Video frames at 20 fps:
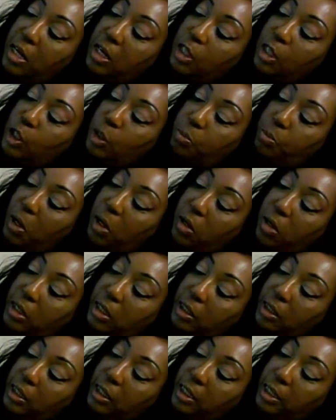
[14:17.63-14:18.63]

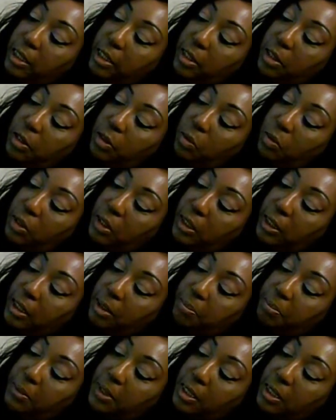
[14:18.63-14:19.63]
Sparkling
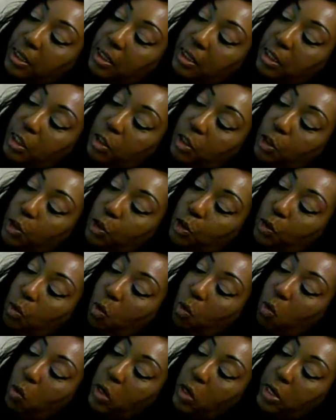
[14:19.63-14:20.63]
Eucalyptus
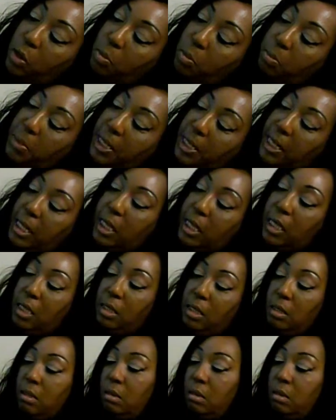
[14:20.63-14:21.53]
Essential Oil Blend.